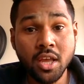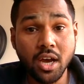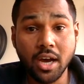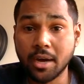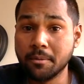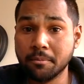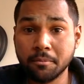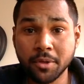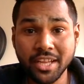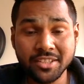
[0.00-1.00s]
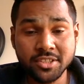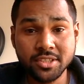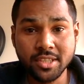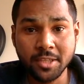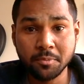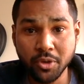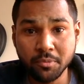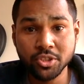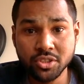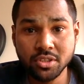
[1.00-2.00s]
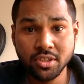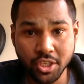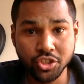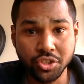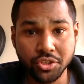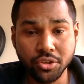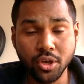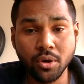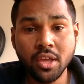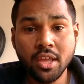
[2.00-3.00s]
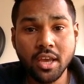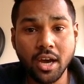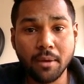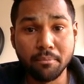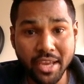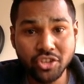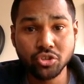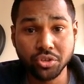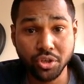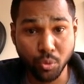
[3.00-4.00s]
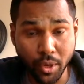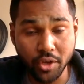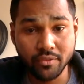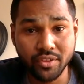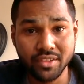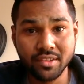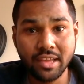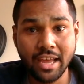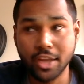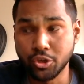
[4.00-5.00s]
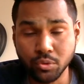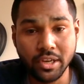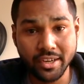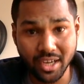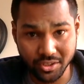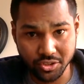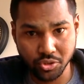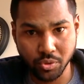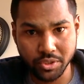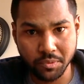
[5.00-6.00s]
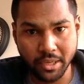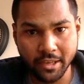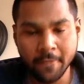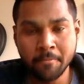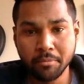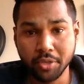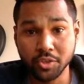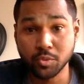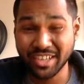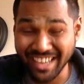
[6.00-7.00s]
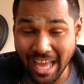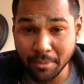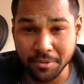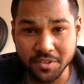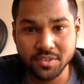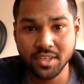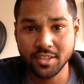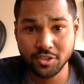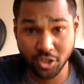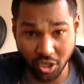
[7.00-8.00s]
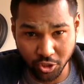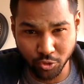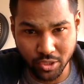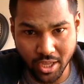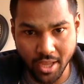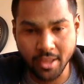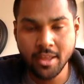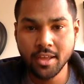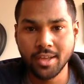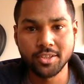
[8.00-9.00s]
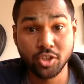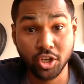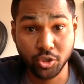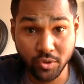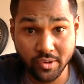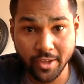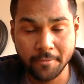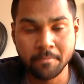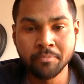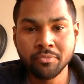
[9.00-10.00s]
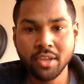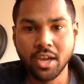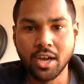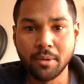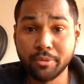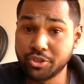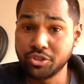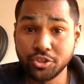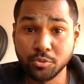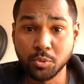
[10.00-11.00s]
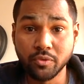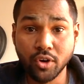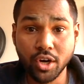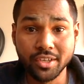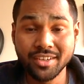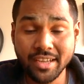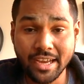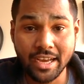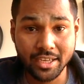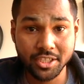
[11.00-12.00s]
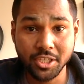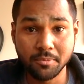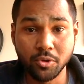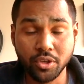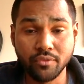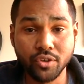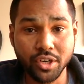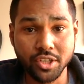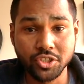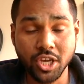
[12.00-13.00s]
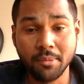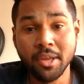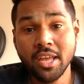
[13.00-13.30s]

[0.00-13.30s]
But that's pretty much that you need to know. Make sure you're aware of this, and do let others know as well, because when it happens, it's not a good day, it's not a good time, but you need to move on and keep looking for another job.